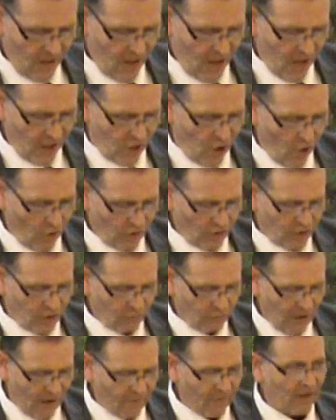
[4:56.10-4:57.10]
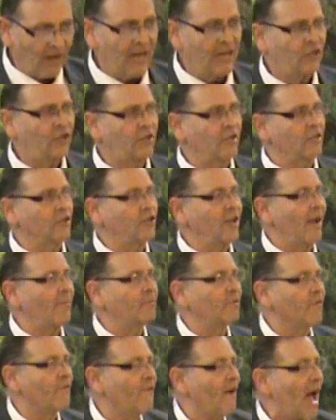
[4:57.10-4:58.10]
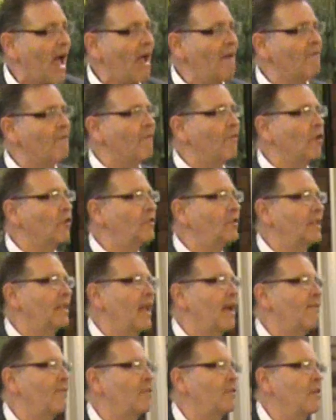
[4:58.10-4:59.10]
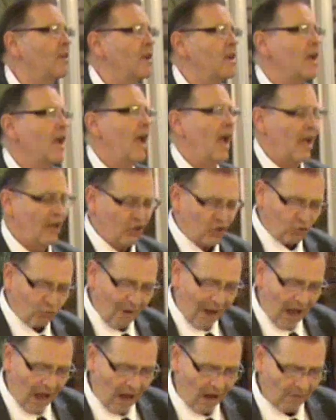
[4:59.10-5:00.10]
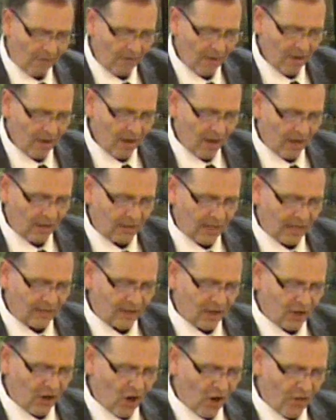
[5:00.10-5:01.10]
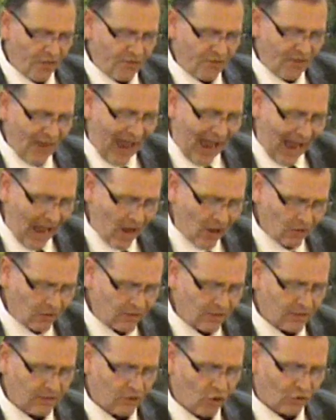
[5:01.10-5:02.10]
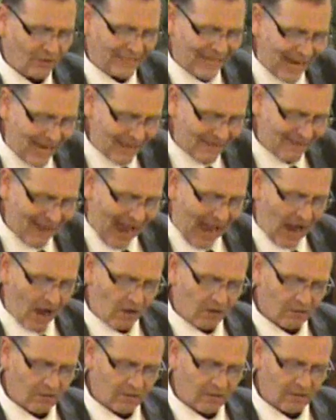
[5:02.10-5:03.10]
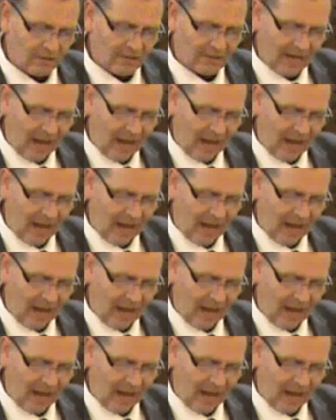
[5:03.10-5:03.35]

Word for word: According to Revelation chapter 5 and verse 11 and 12, says there are thousands or 10,000